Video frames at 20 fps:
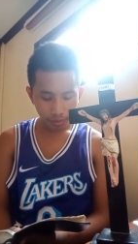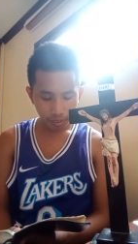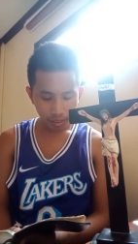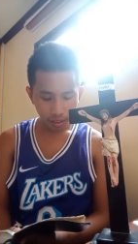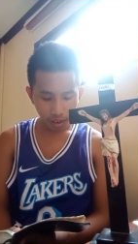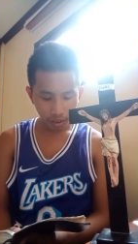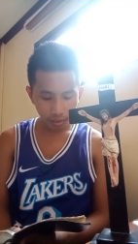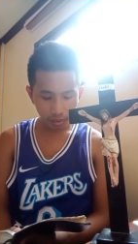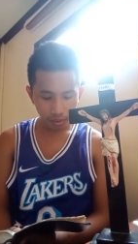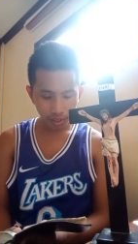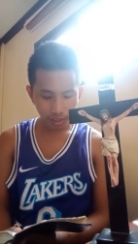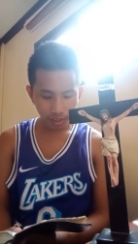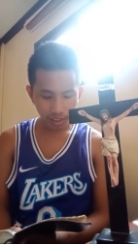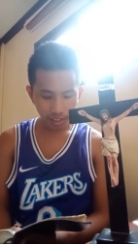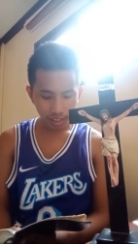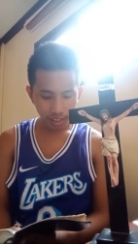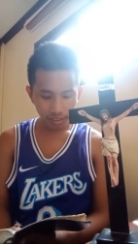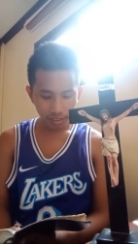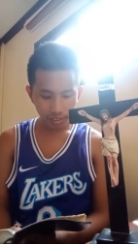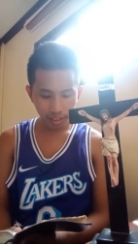Oh, sorry.
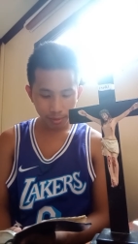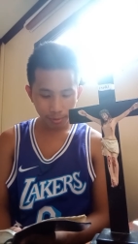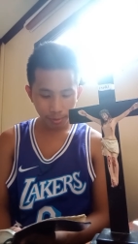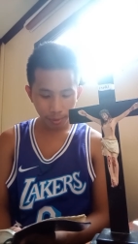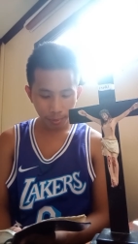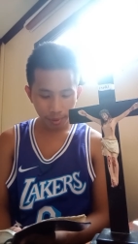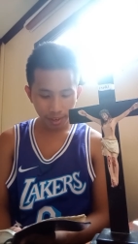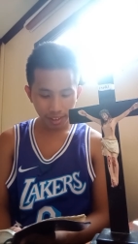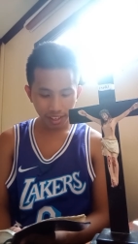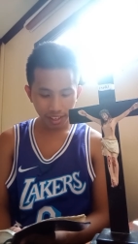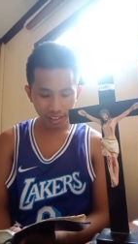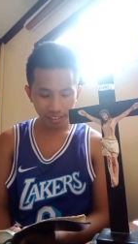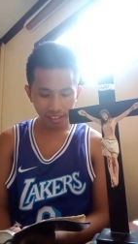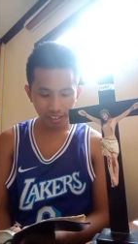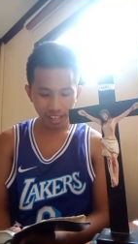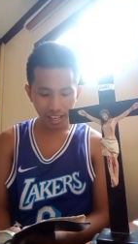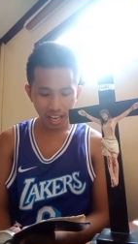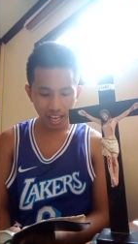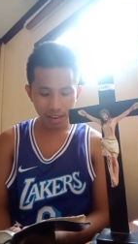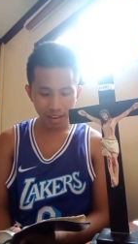Let's read it again,
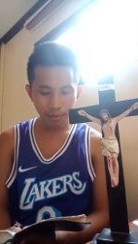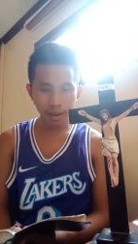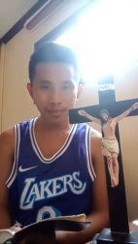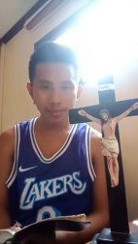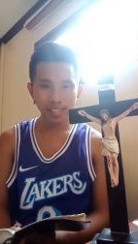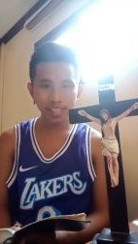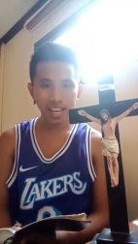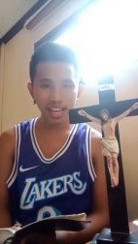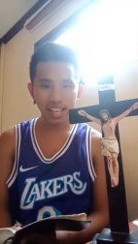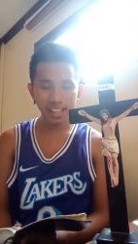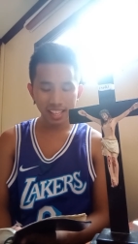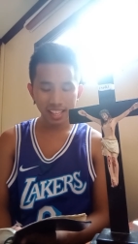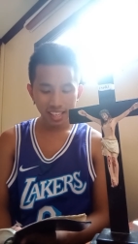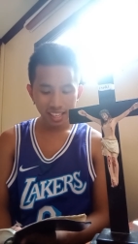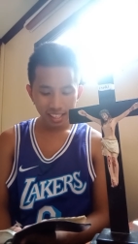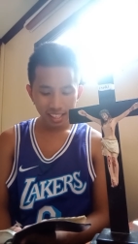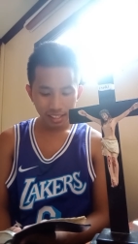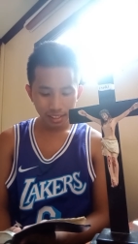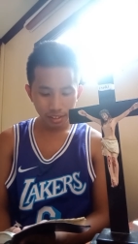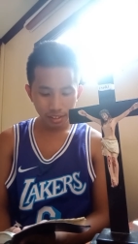right? Abraham said,
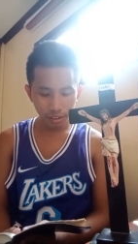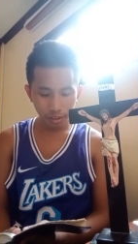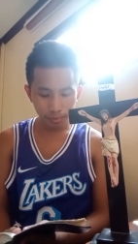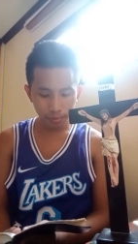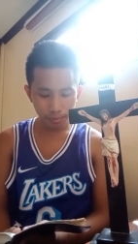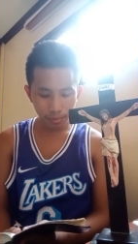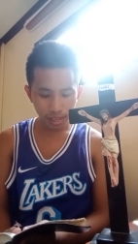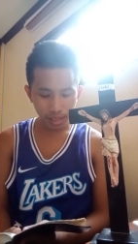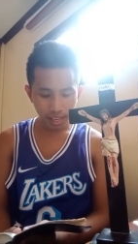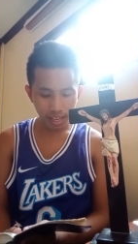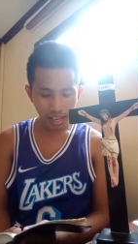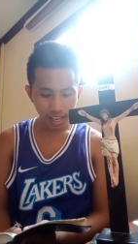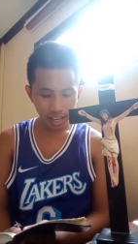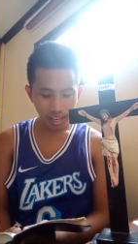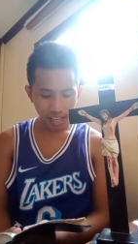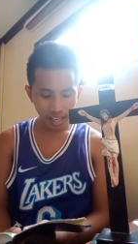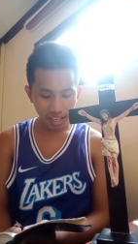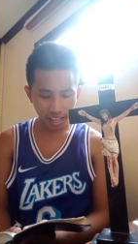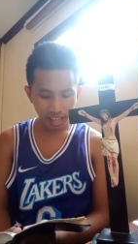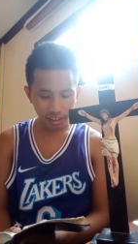don't be
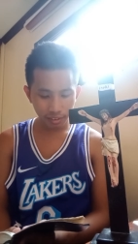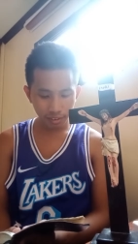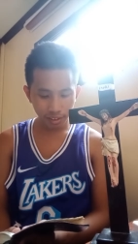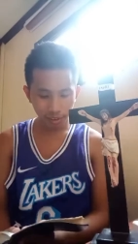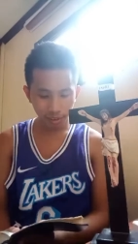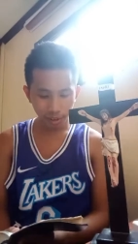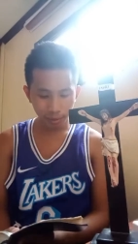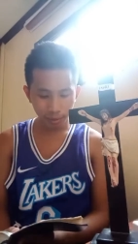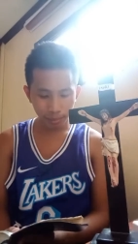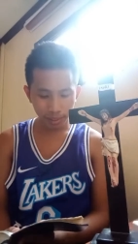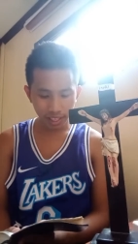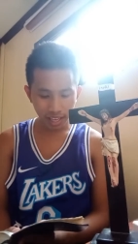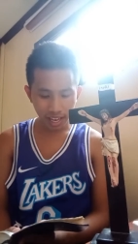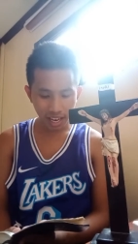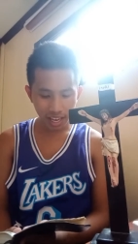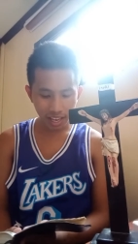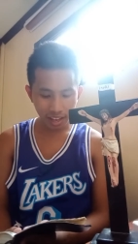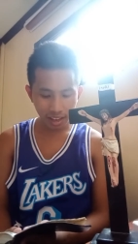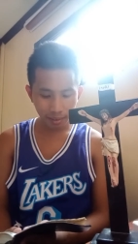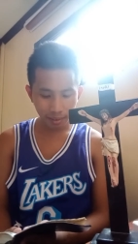angry, Lord, but
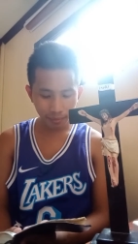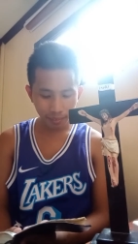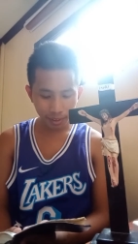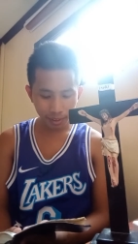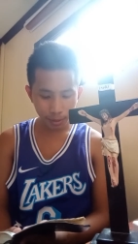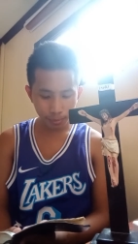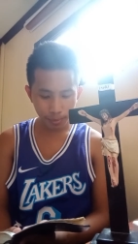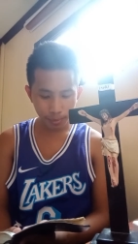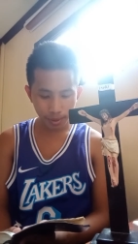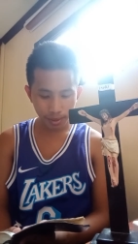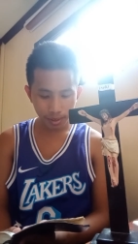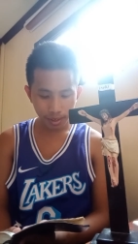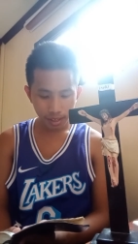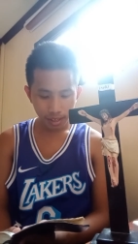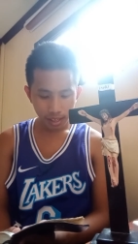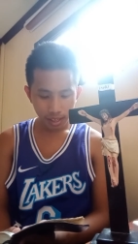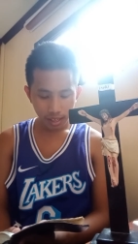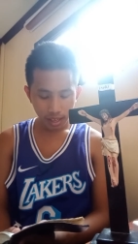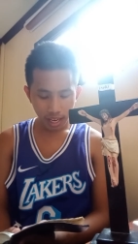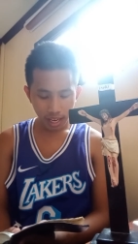I
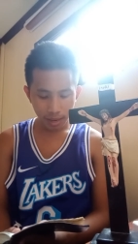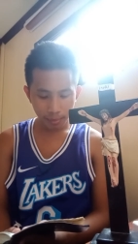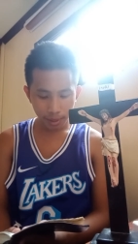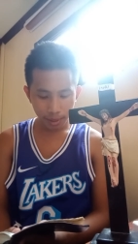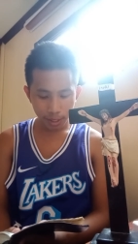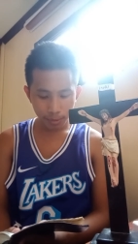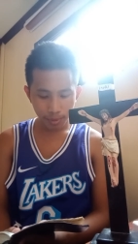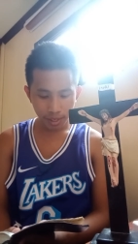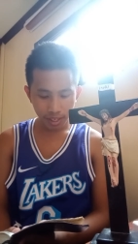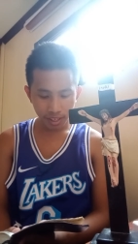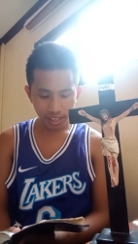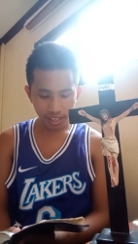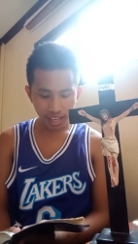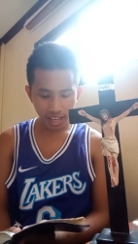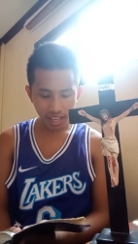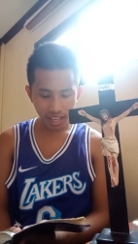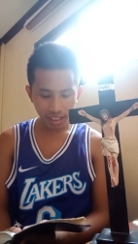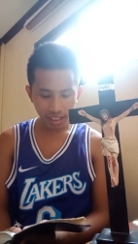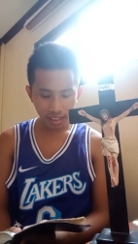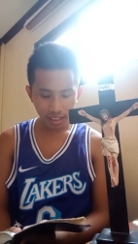must speak
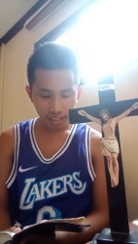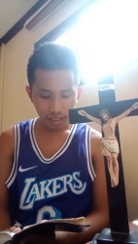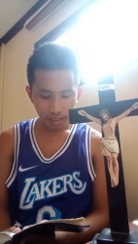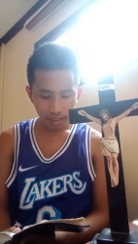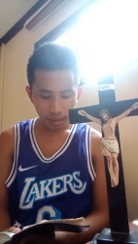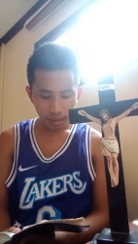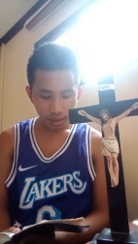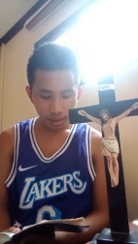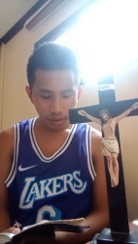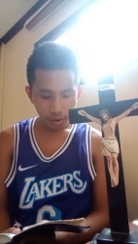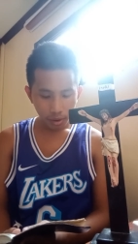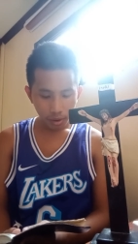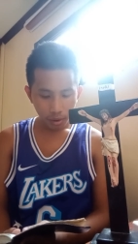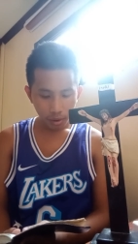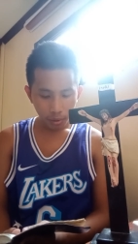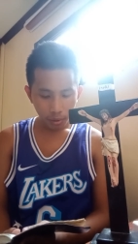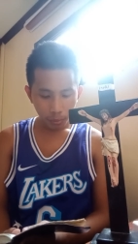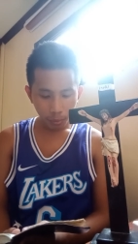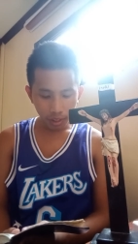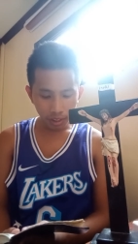again.
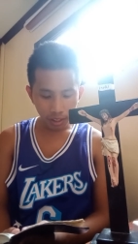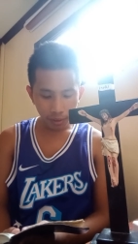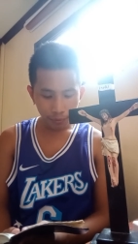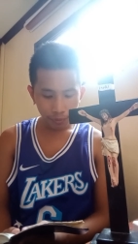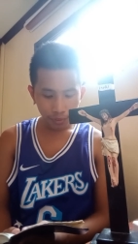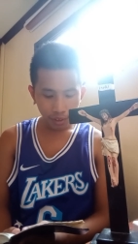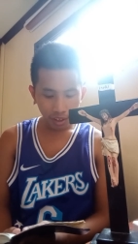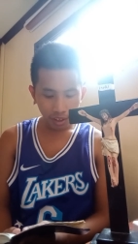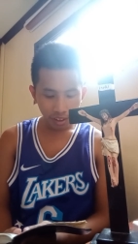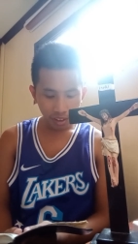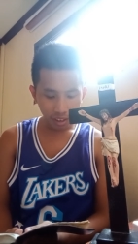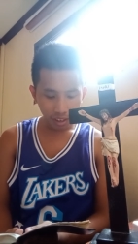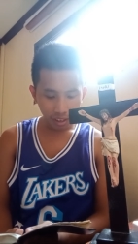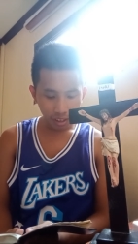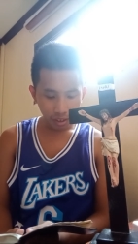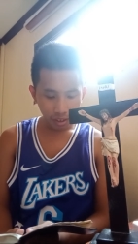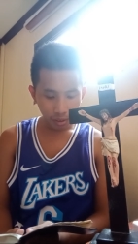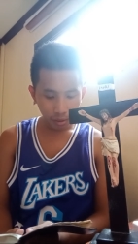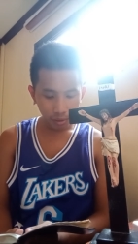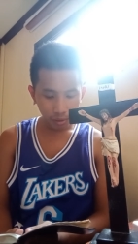What if there are
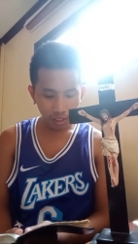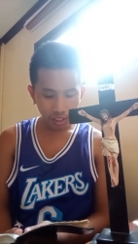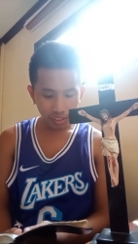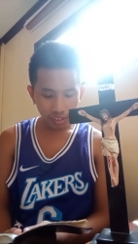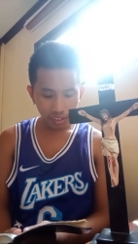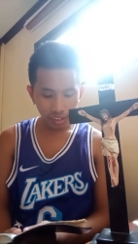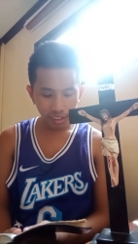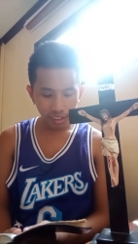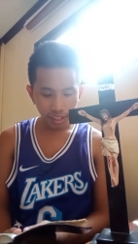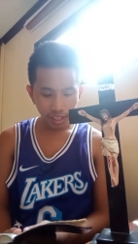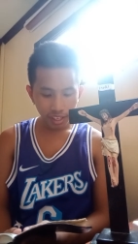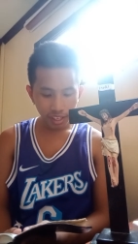only 30?